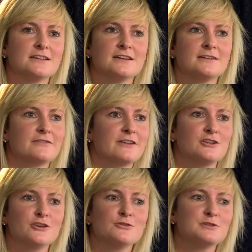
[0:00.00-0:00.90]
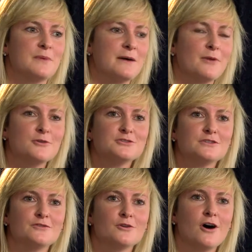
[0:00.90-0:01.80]
that are, that are used by most
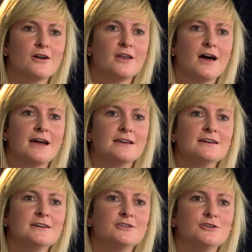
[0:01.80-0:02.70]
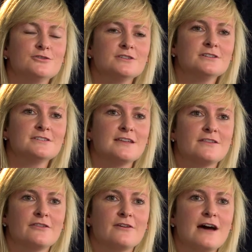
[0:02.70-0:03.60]
of your online users, and
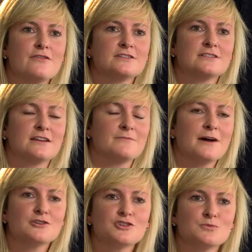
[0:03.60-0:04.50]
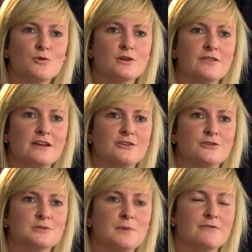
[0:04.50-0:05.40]
then there are others that are much smaller that are
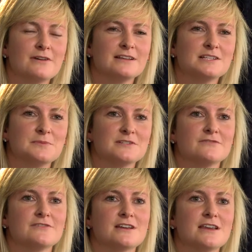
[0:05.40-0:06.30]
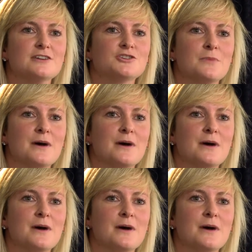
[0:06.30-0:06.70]
used by really specific niche